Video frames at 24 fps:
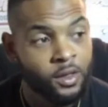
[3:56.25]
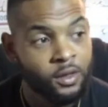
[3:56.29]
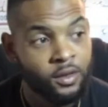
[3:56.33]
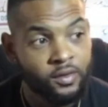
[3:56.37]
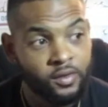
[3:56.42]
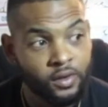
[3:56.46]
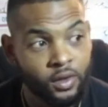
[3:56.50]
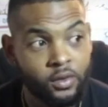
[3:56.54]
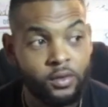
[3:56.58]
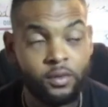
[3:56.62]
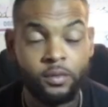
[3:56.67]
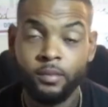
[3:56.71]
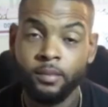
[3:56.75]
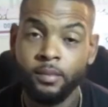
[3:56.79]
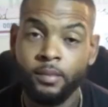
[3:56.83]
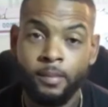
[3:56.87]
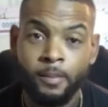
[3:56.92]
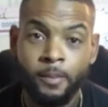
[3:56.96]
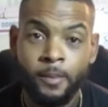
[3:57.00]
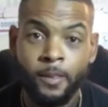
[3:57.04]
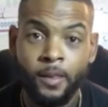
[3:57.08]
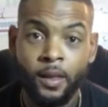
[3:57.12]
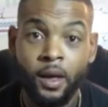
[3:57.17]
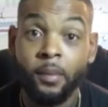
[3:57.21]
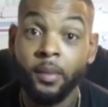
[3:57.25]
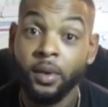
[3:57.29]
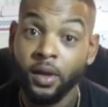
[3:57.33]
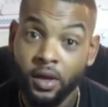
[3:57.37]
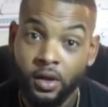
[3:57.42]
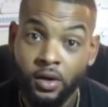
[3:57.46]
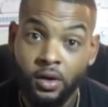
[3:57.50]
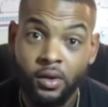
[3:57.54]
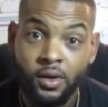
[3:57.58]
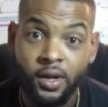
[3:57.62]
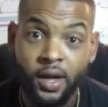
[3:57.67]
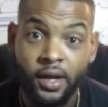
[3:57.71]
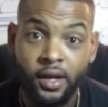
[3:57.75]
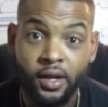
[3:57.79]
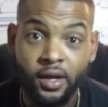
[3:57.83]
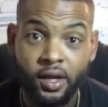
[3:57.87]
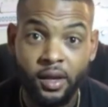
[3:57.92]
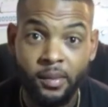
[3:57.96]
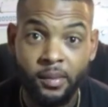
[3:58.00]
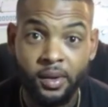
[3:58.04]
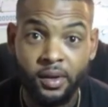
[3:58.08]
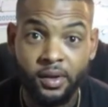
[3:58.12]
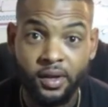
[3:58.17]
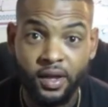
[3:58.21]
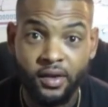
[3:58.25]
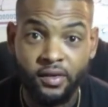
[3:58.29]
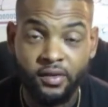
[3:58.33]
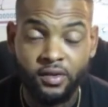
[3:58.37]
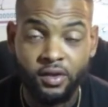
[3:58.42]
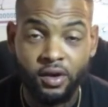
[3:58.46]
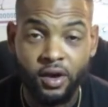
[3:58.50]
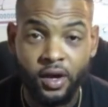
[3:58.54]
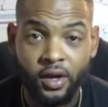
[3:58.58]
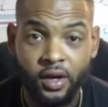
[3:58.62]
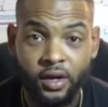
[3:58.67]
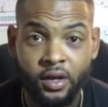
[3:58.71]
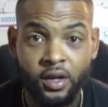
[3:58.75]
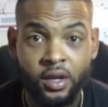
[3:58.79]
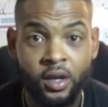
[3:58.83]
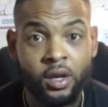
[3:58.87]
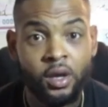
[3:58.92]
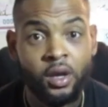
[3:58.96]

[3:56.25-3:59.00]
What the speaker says: So, I'm gonna get on out here, get my day started.